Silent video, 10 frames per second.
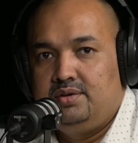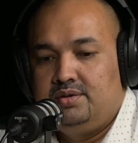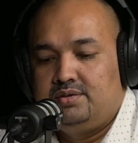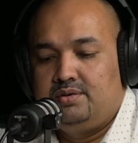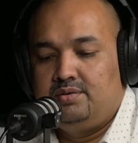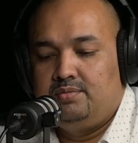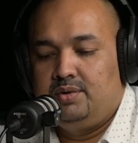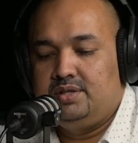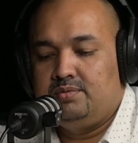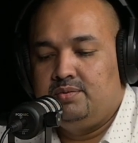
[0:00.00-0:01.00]
So
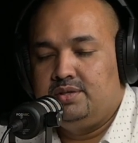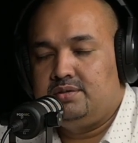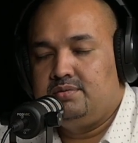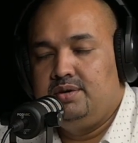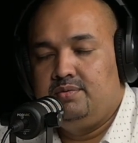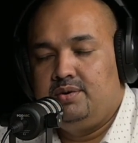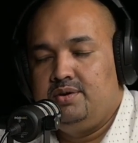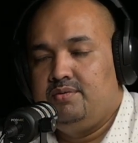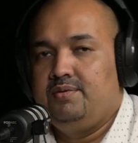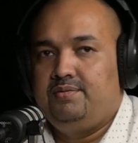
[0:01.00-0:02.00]
what
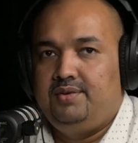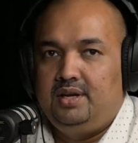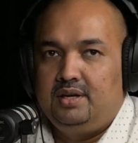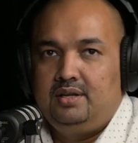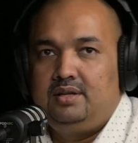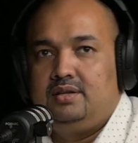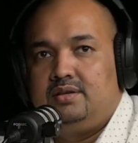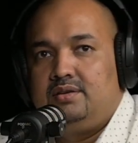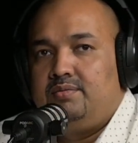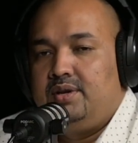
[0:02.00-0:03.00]
you're going to feel
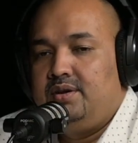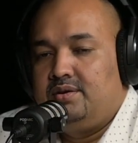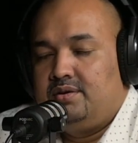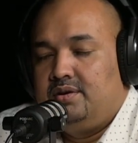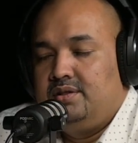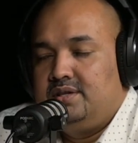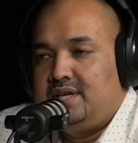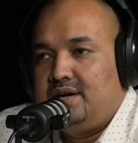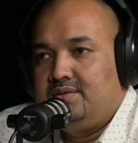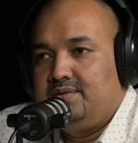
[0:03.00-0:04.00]
when you're on the
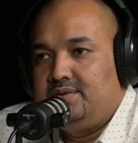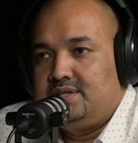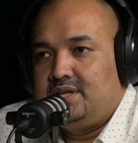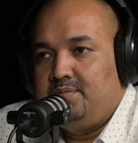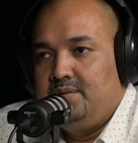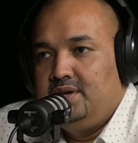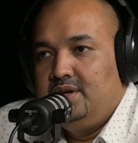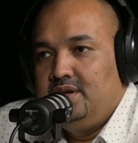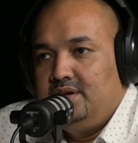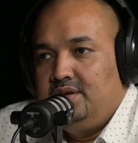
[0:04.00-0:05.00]
sand for the first time?
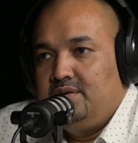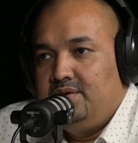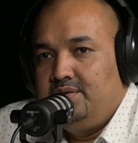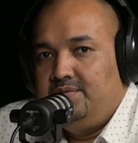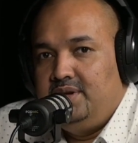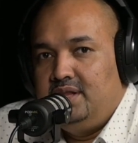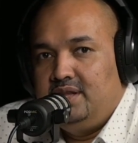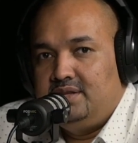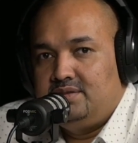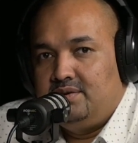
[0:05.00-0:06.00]
You're going to feel
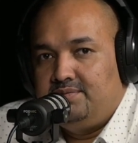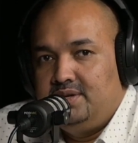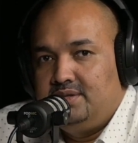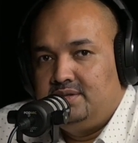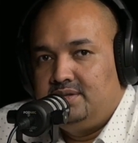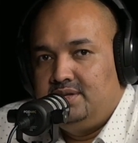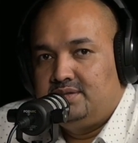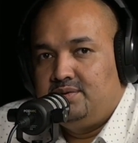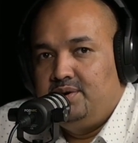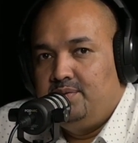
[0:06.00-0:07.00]
that softness.
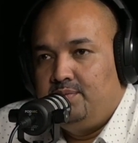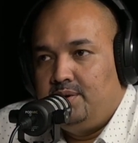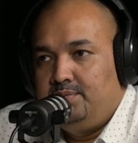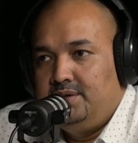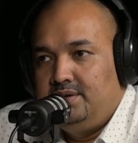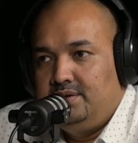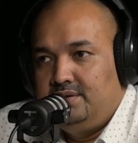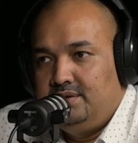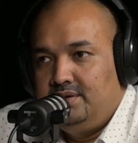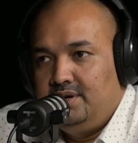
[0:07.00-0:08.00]
It's going to wobble
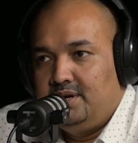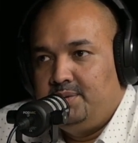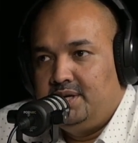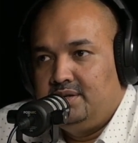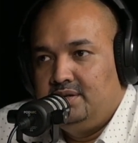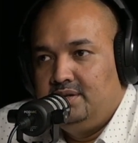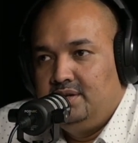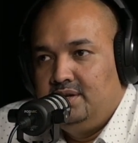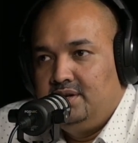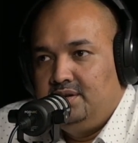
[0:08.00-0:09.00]
a little bit.
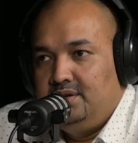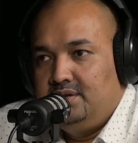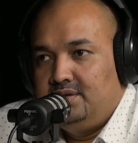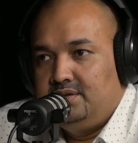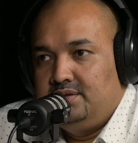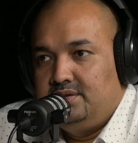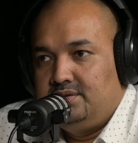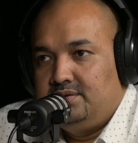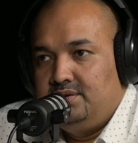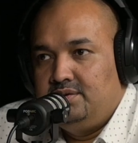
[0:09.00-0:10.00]

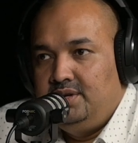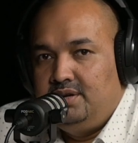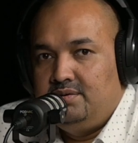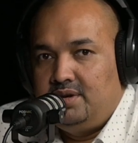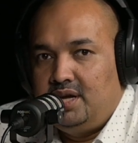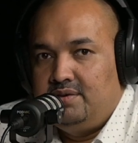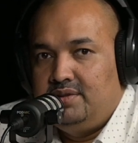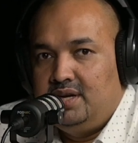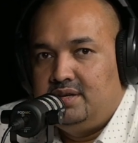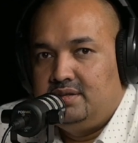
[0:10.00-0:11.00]
So you need to have
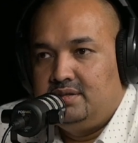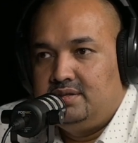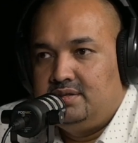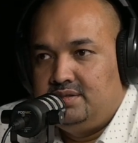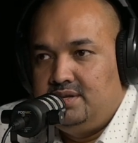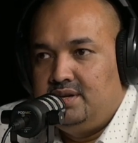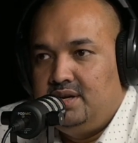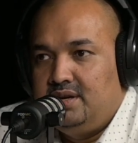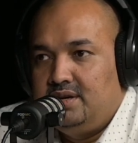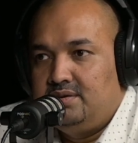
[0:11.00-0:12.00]
that
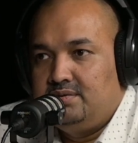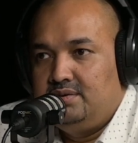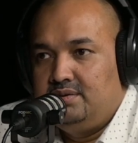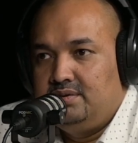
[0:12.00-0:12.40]
steering control.